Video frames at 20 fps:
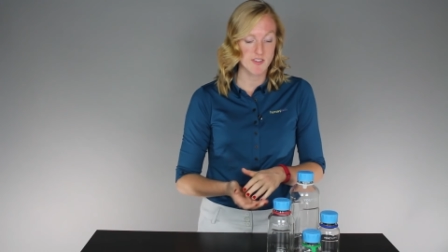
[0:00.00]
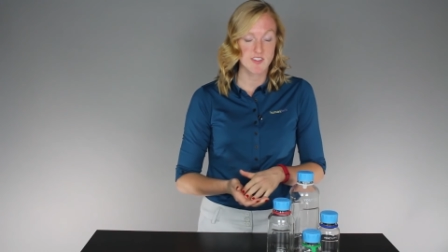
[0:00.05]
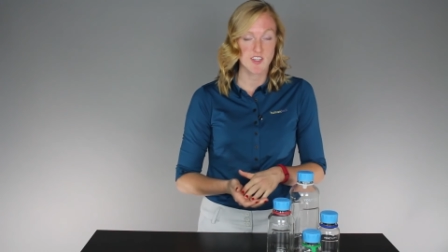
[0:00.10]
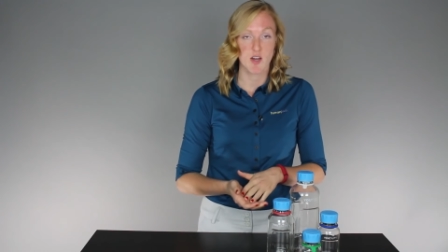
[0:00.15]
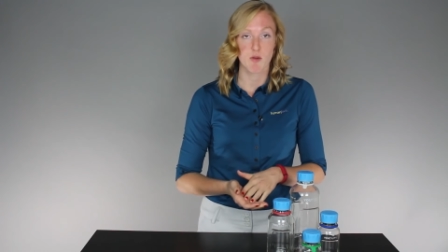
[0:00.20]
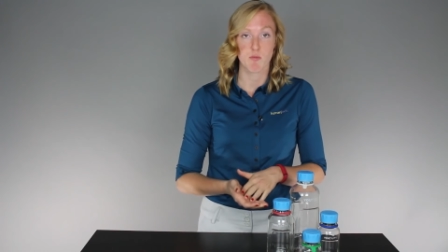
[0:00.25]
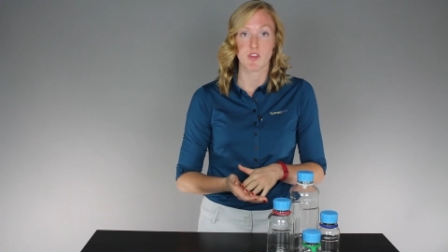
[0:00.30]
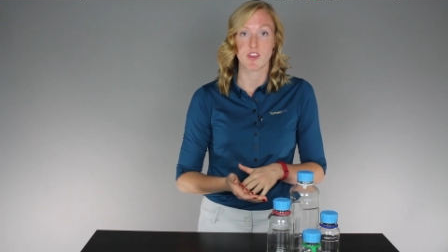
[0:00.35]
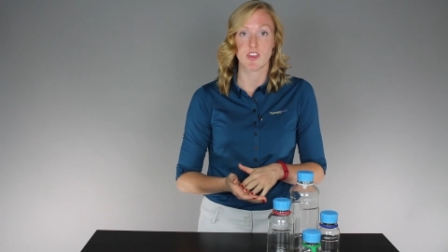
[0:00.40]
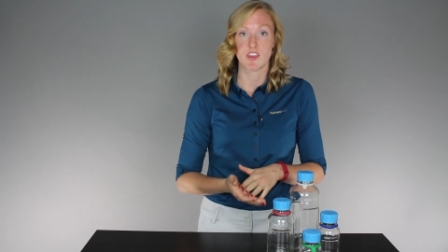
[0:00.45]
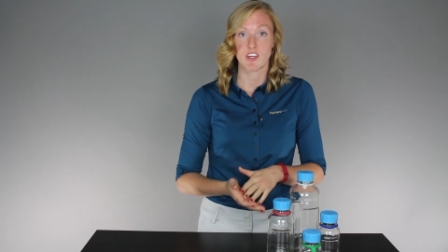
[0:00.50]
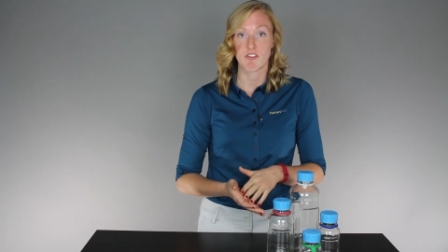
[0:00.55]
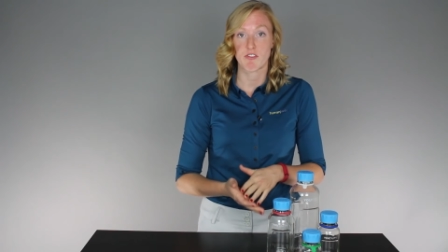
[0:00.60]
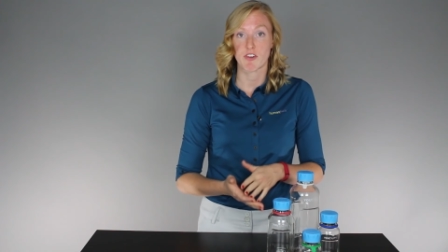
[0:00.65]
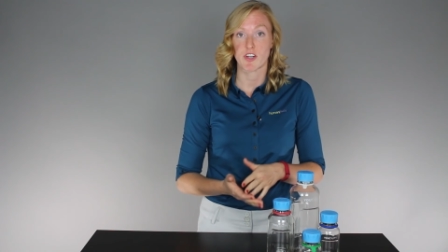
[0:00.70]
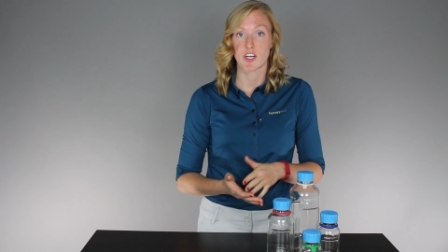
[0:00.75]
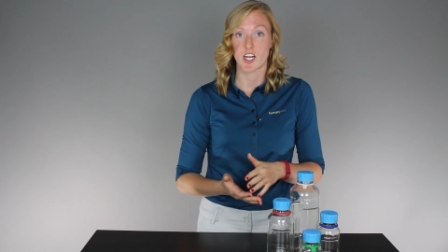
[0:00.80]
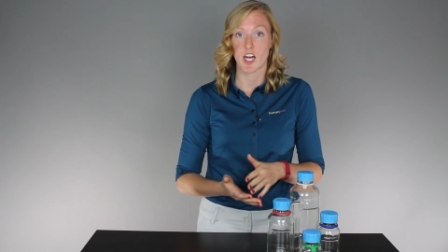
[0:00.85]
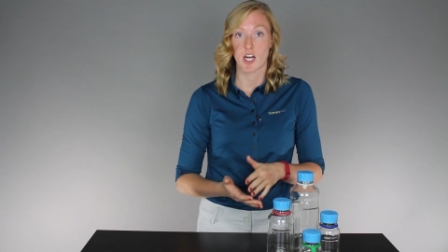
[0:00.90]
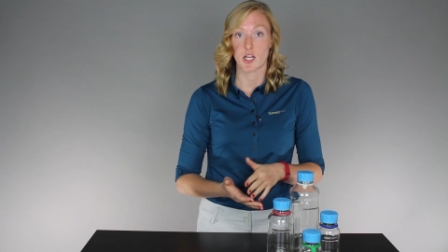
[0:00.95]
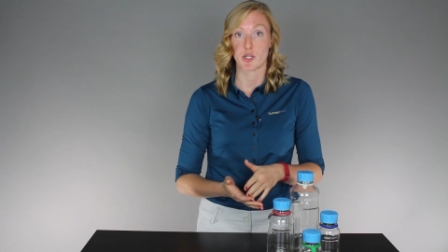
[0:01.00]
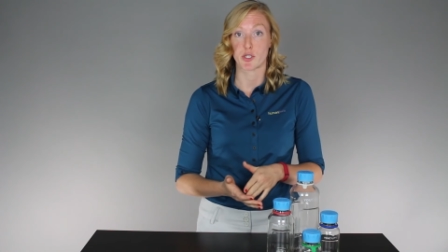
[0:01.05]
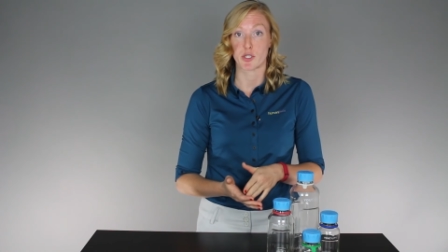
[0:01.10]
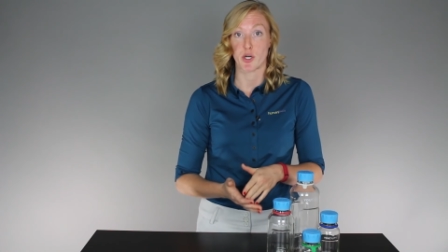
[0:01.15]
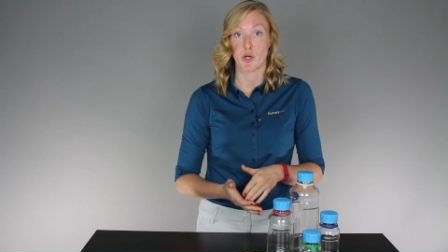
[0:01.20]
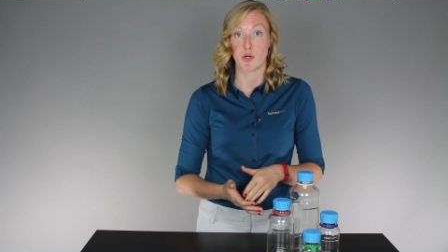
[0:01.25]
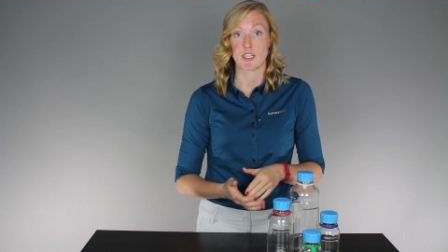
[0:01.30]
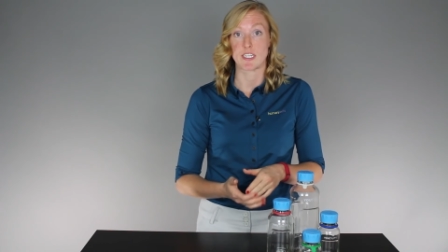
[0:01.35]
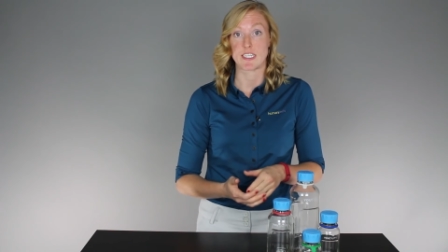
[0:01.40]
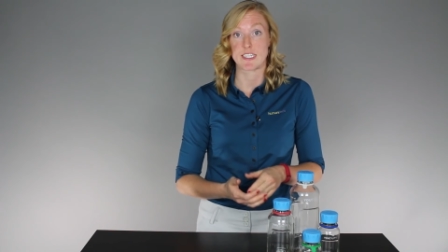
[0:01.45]
come with different
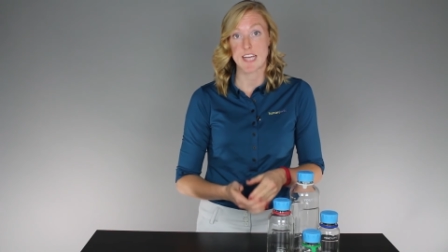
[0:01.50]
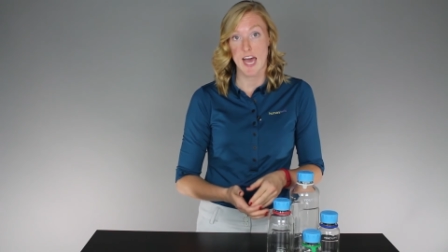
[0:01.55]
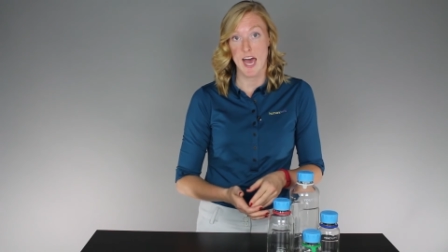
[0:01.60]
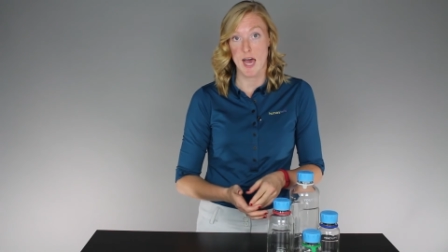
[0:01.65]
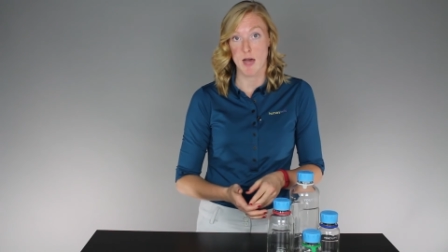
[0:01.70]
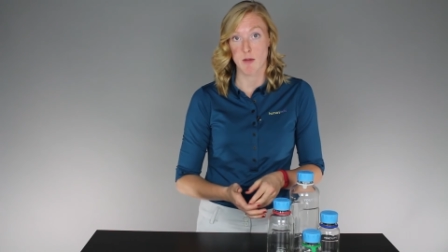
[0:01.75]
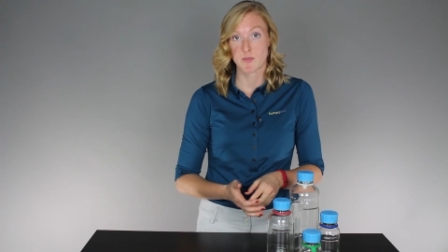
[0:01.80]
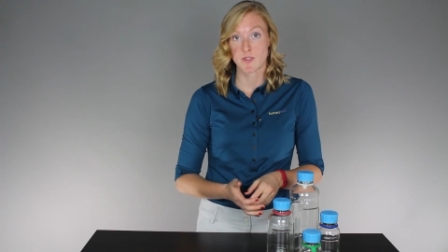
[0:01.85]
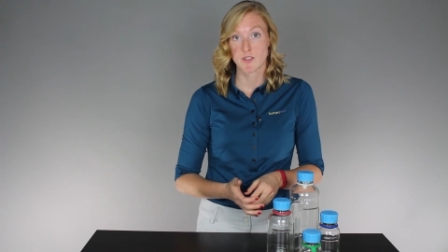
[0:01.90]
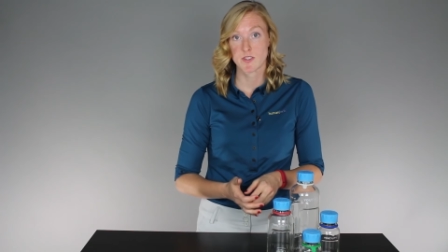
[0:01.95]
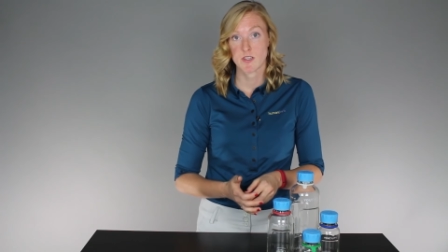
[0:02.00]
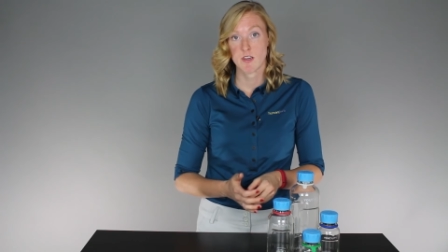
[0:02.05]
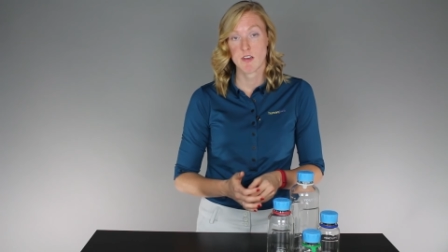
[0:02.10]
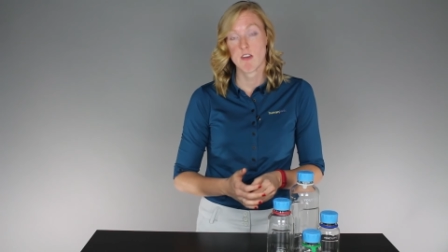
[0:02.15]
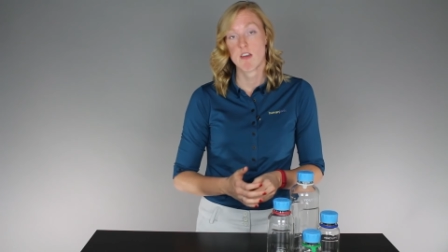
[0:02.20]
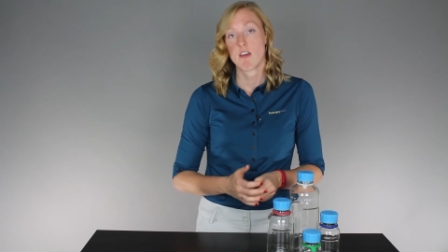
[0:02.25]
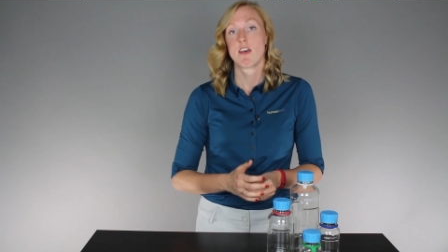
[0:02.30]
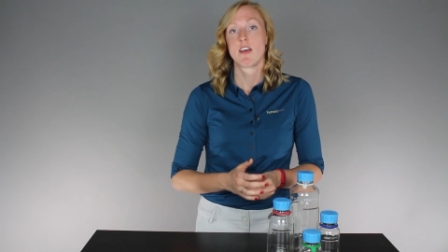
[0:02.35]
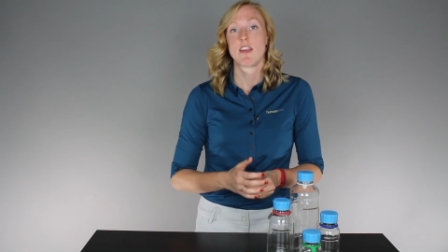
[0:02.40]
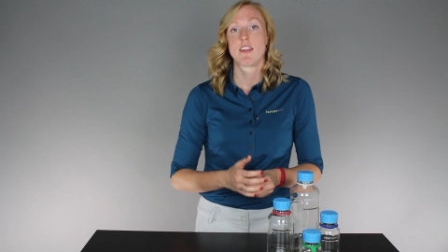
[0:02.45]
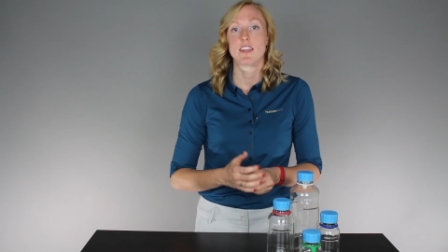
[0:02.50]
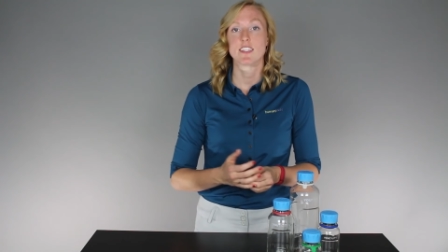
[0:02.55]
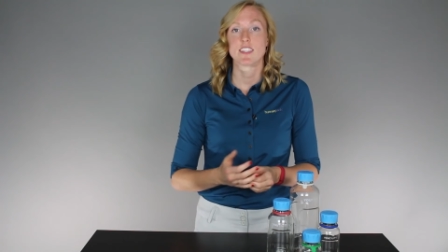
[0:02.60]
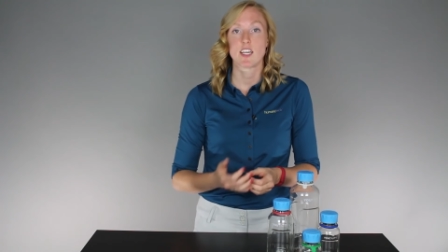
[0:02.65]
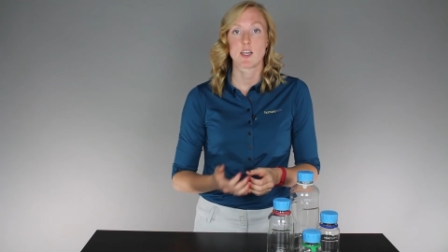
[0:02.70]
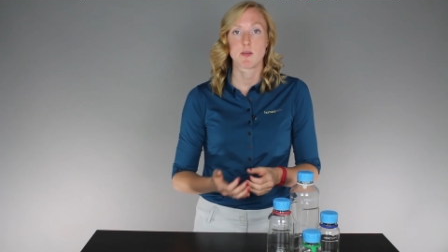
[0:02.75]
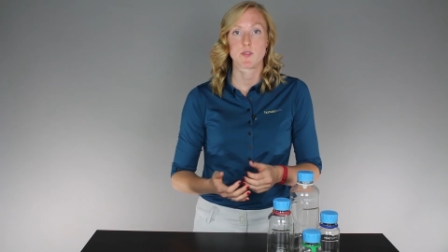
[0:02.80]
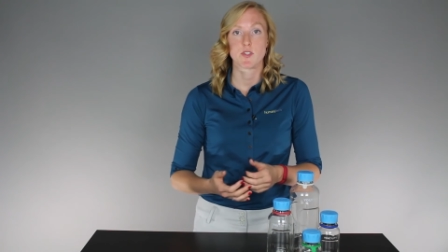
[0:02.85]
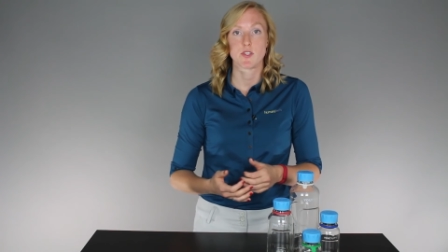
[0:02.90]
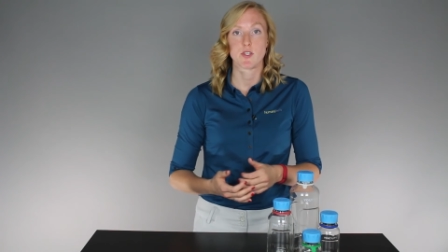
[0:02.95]
color-coded tabs. This
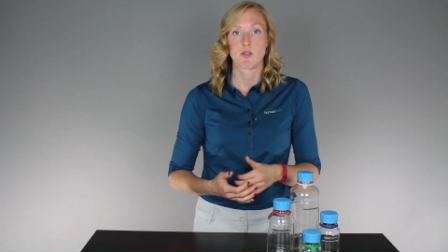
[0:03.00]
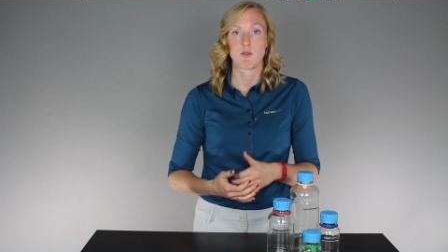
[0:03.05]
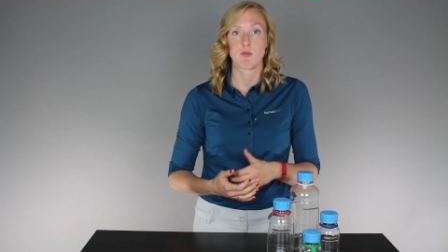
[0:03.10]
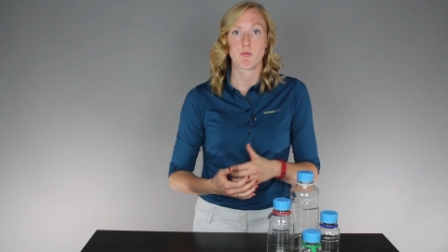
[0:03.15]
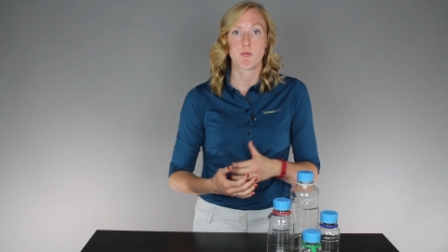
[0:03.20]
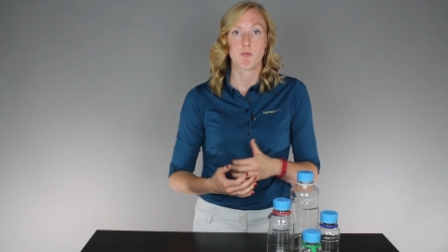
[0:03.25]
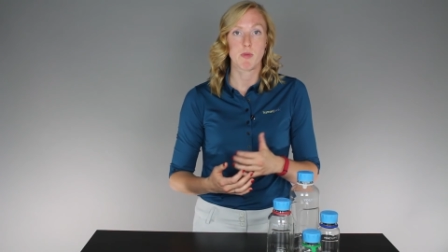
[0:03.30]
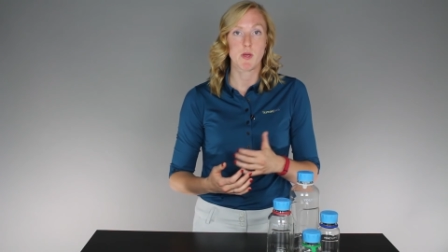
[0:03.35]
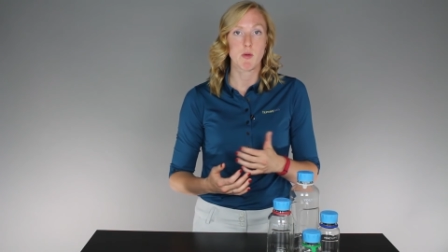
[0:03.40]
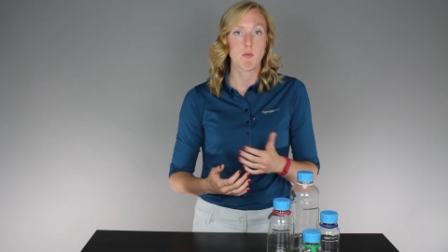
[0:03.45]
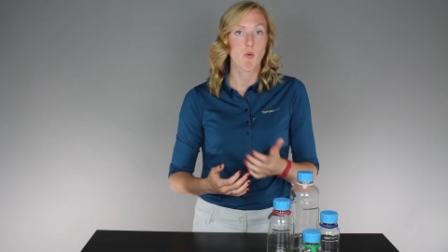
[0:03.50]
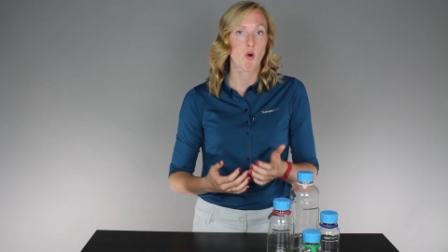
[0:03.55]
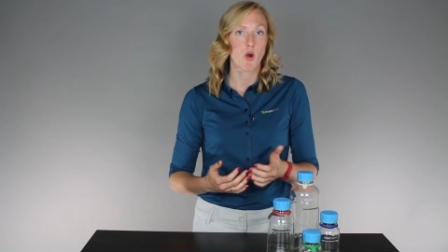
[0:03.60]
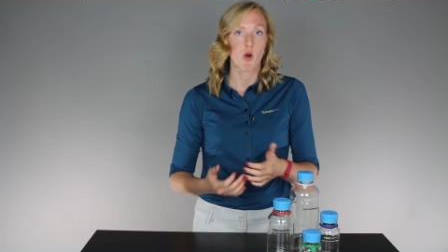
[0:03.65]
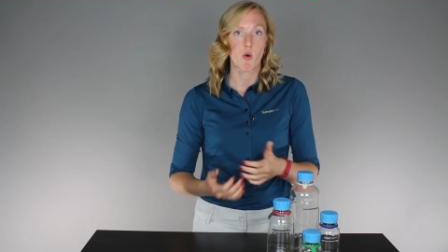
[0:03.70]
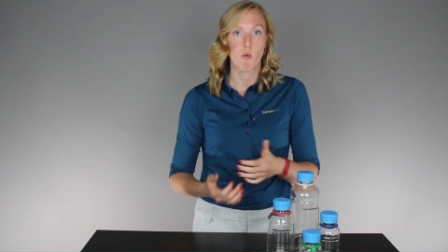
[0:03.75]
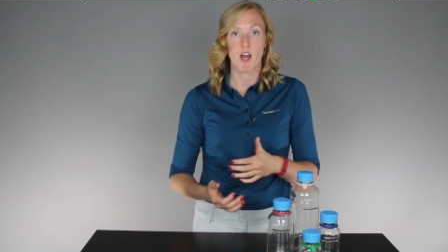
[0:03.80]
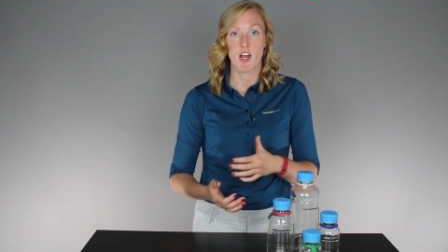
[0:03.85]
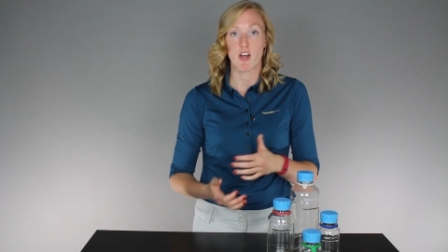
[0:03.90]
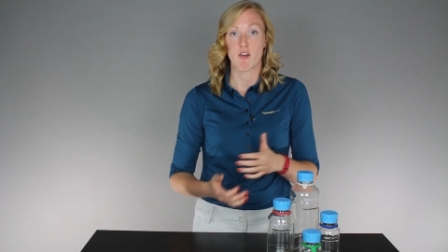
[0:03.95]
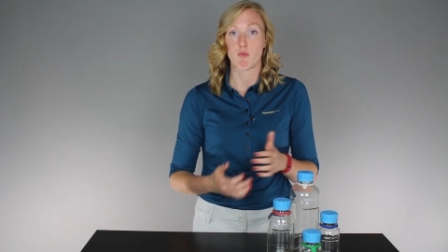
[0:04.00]
helps you be more aware